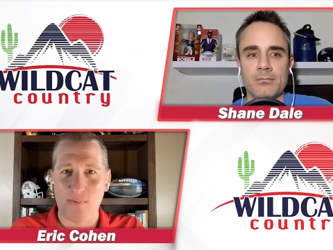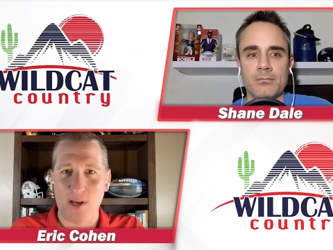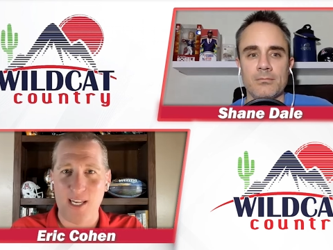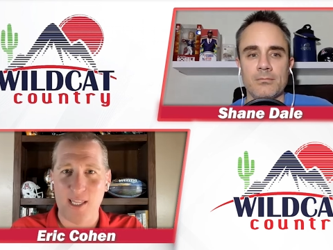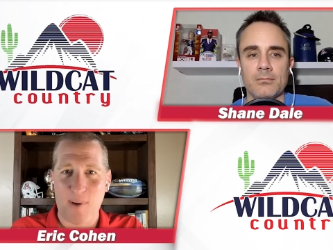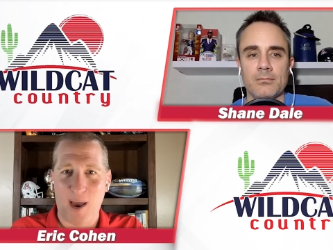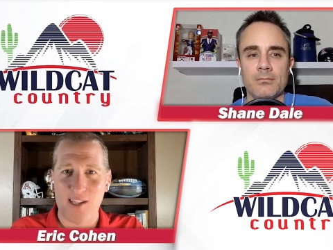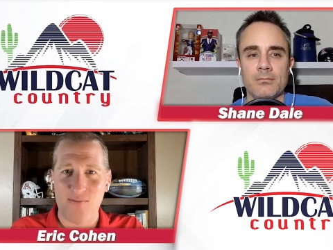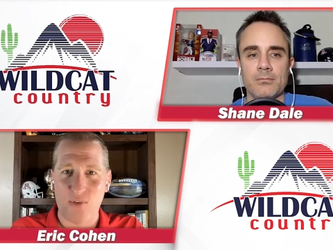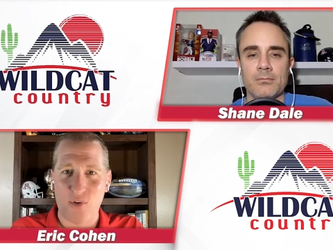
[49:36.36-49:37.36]
Speaker 1: played at the
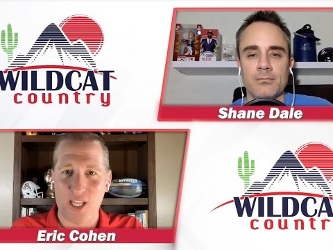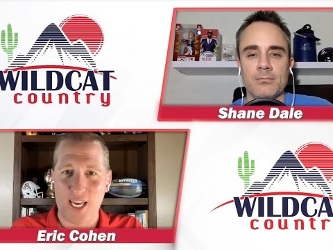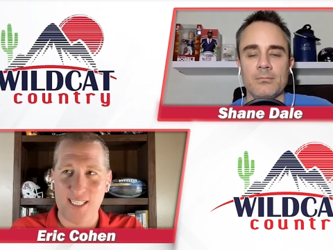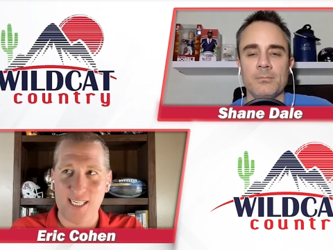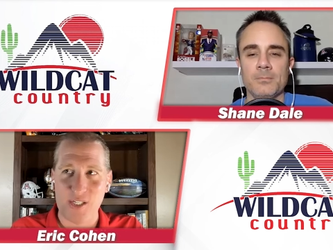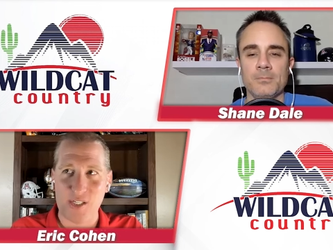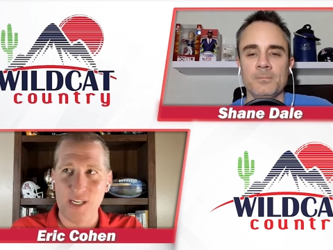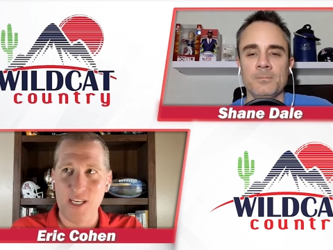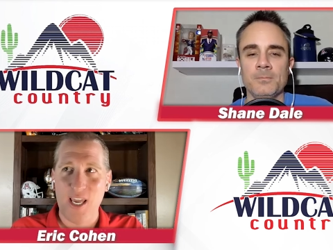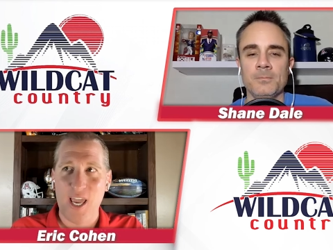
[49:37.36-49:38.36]
Battle for Atlantis.
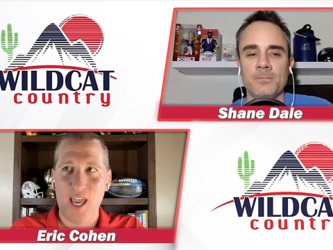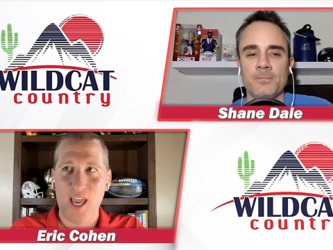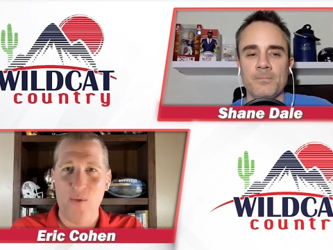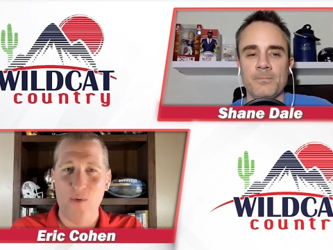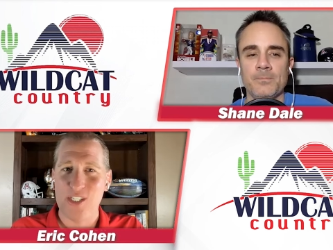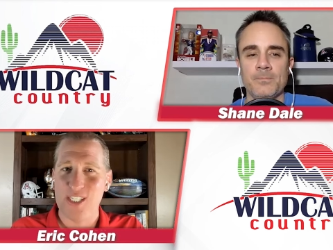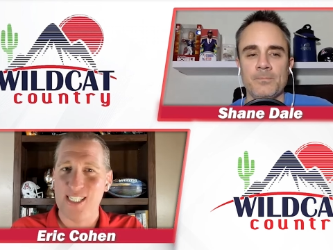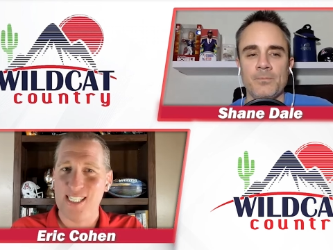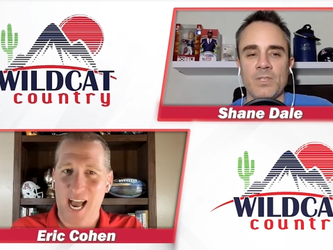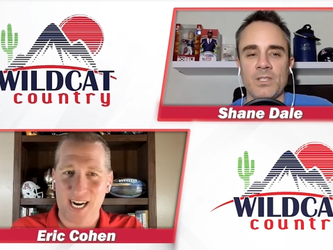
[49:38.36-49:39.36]
Mm. It was
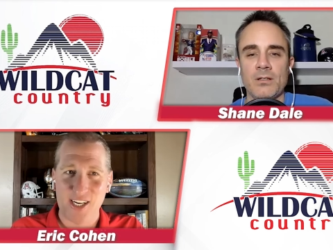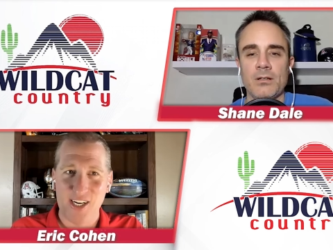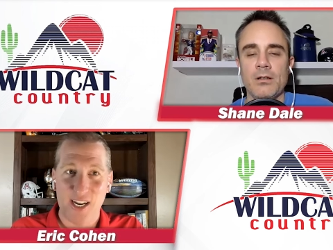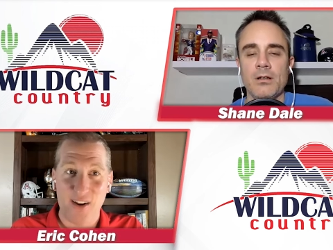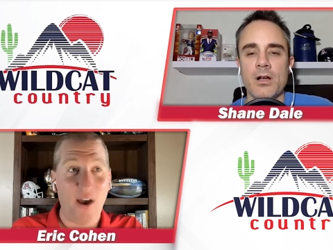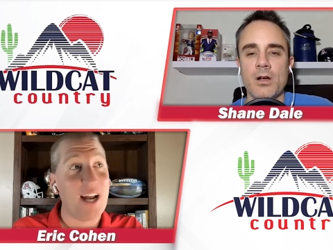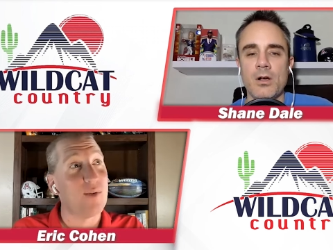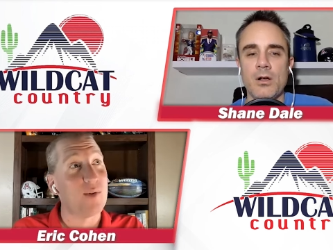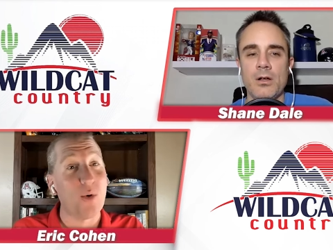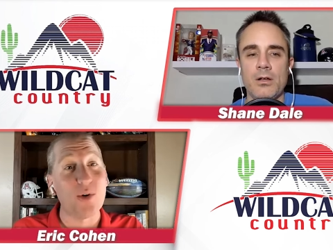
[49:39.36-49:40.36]
not good. In fact, oh. it
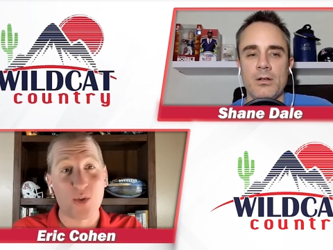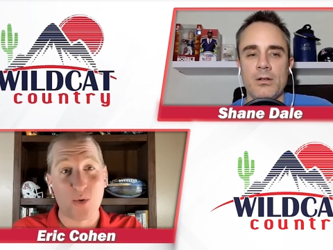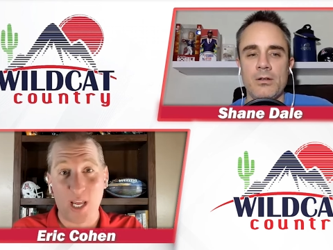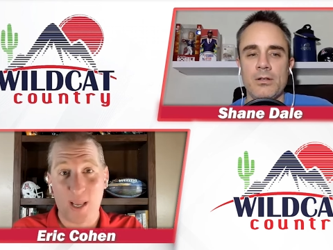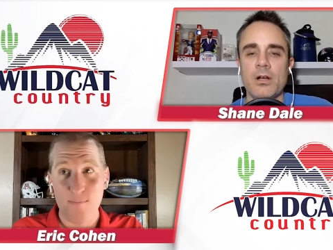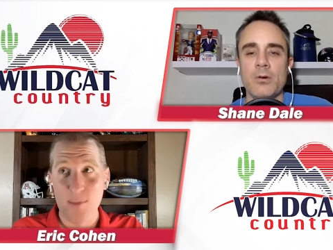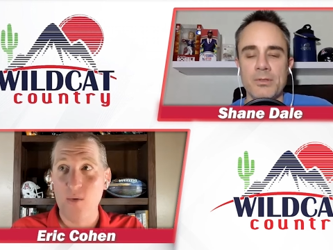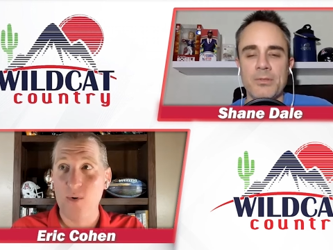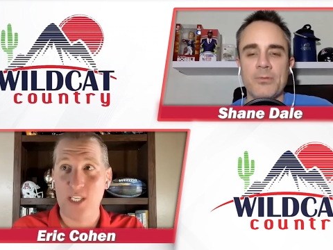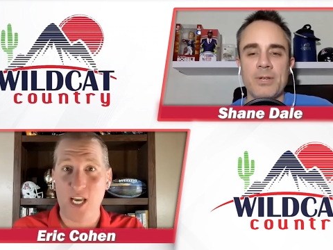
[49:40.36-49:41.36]
was 0 and 3. 0
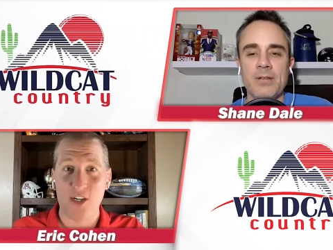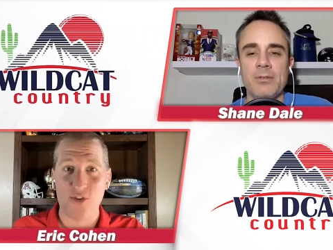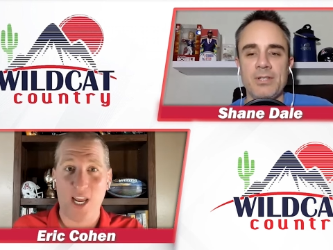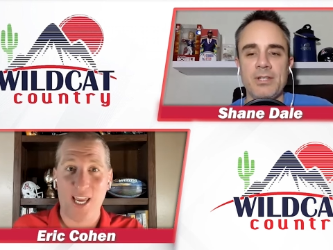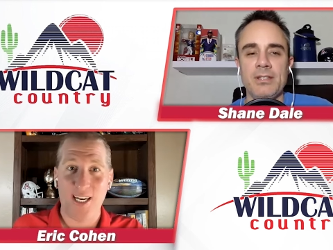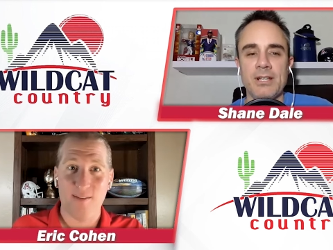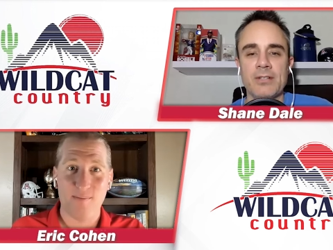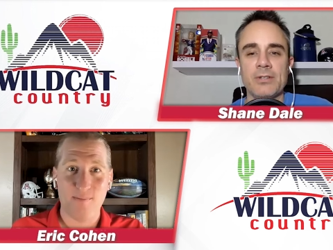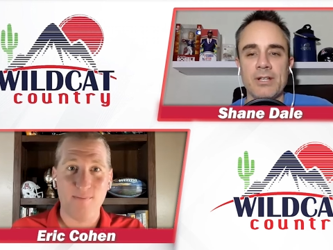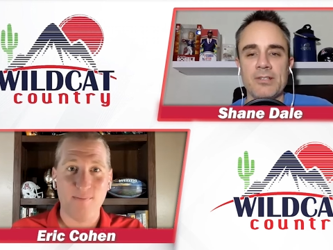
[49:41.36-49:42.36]
and 3 DeAndre, with
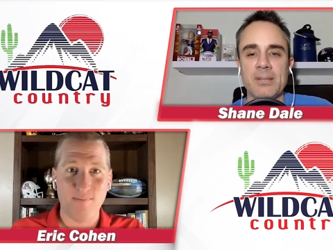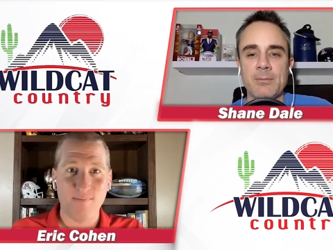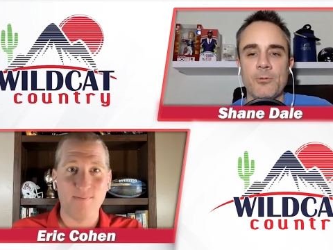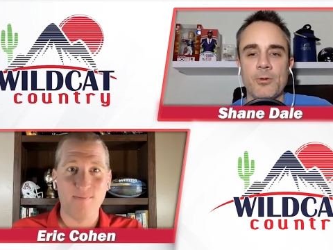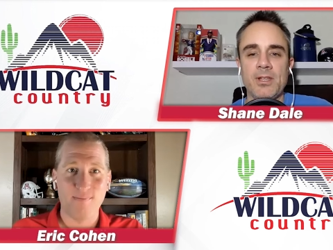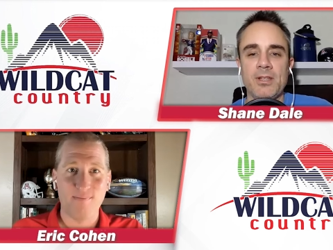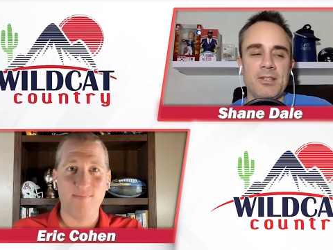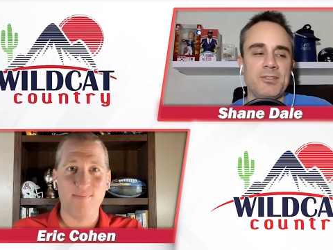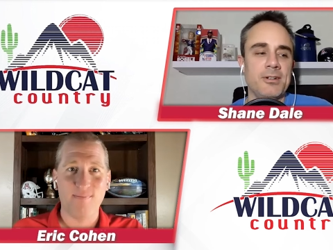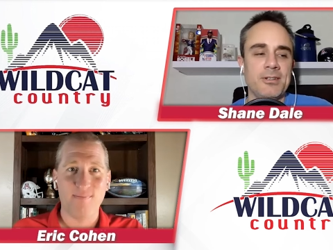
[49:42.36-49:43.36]
Speaker 2: DeAndre Ayton's team before they,
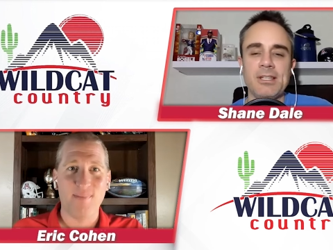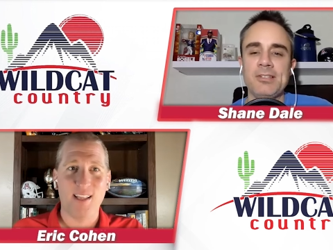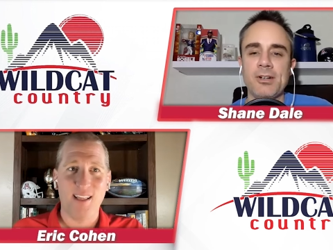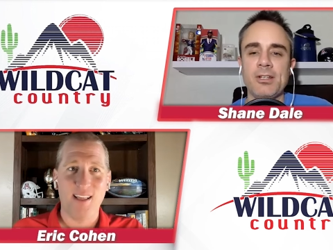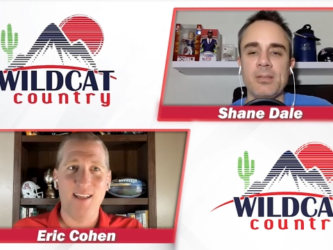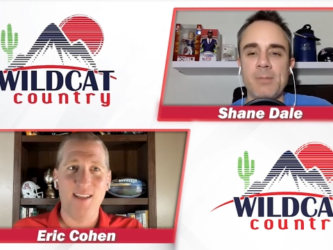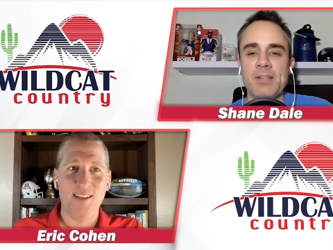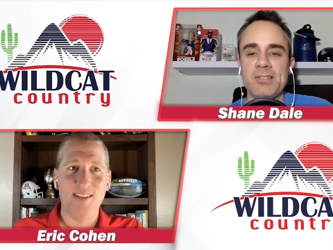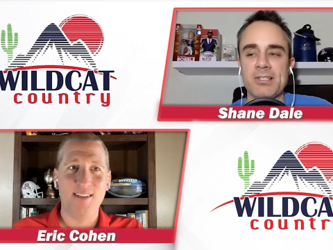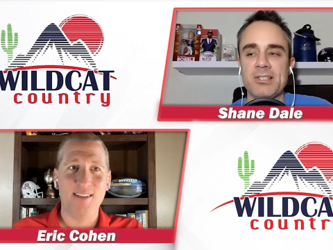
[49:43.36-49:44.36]
they started they started to
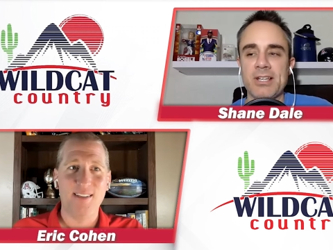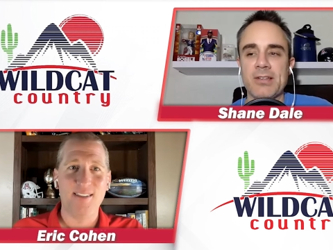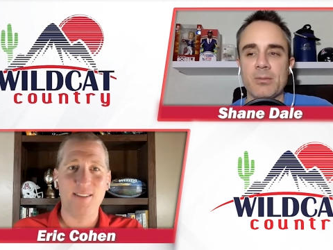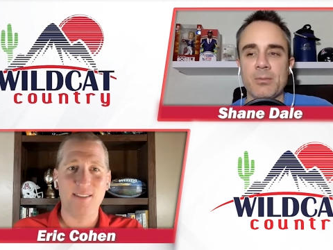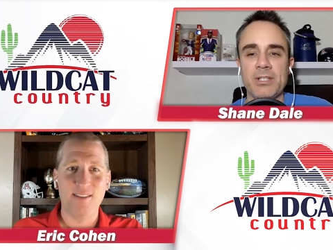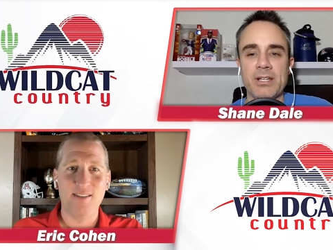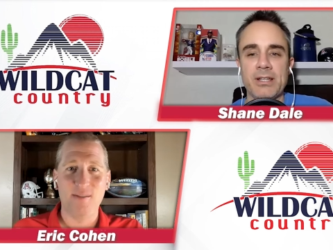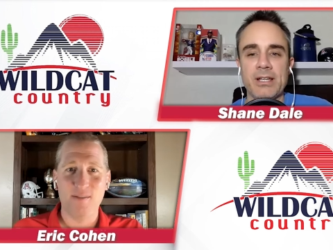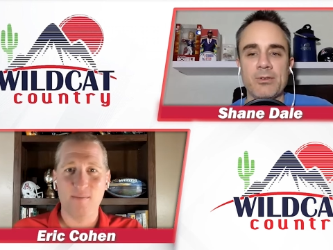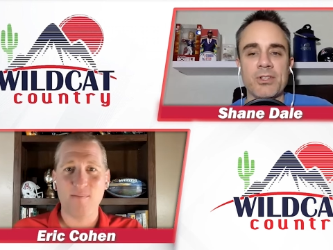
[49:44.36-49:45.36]
piece things together. But yeah,
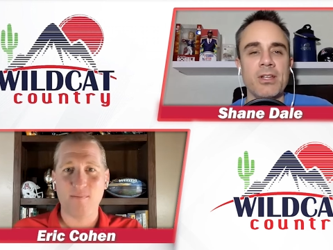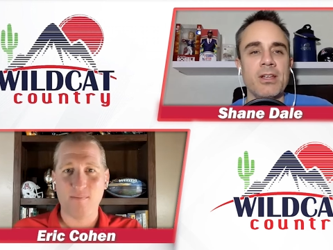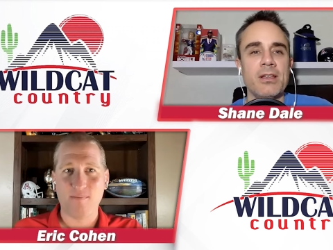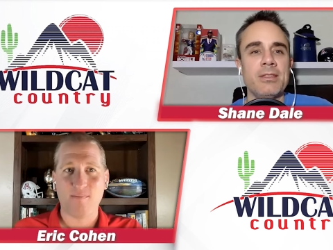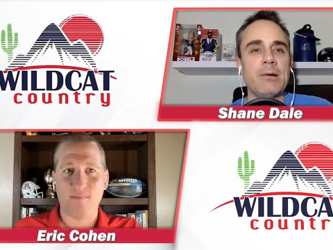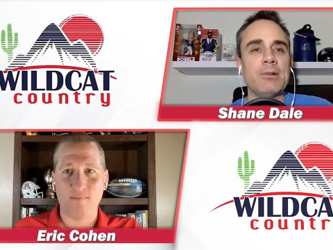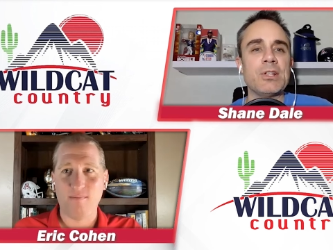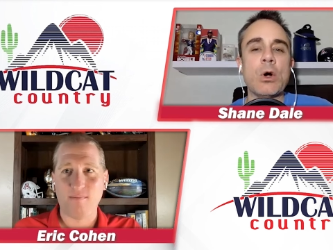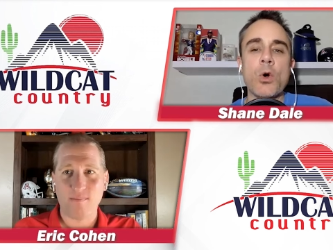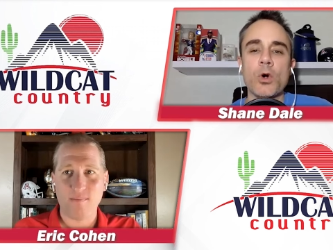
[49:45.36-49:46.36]
that was that was
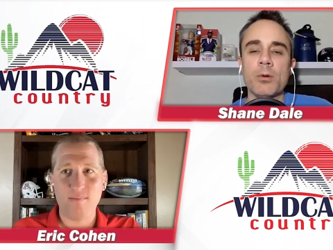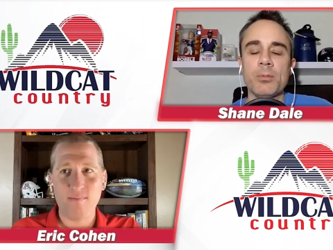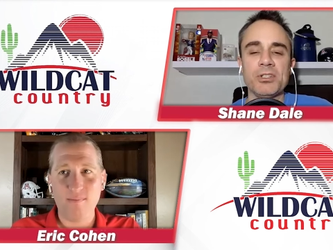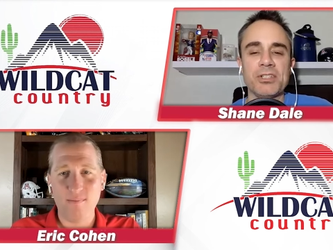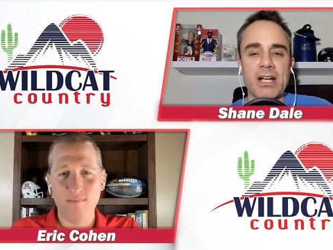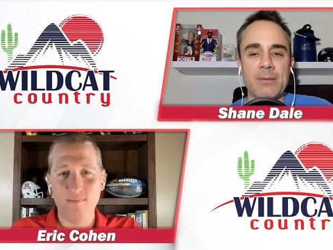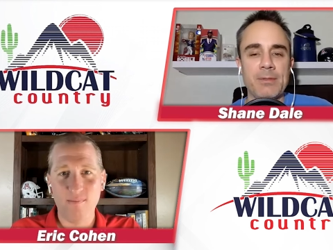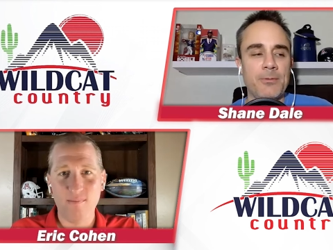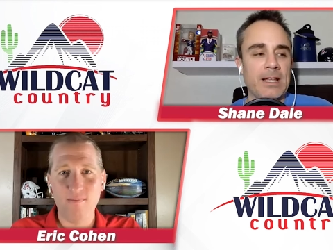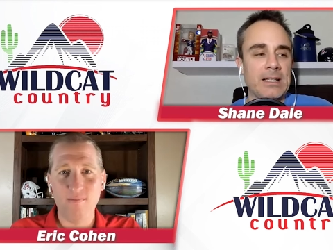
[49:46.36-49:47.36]
a horrible time.
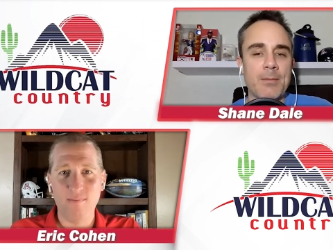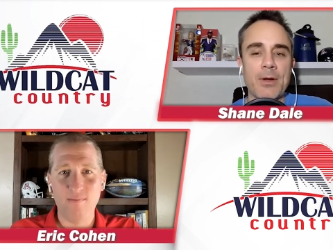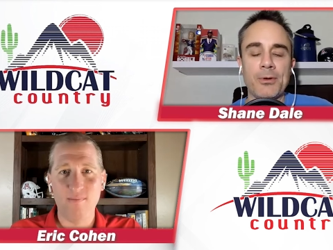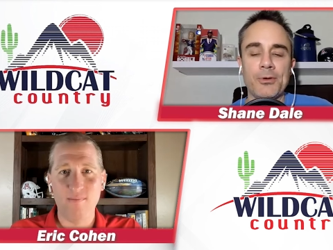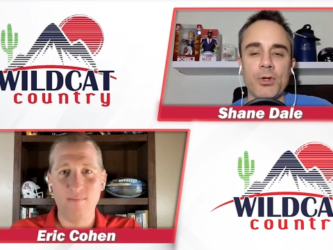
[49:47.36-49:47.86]
Like that month or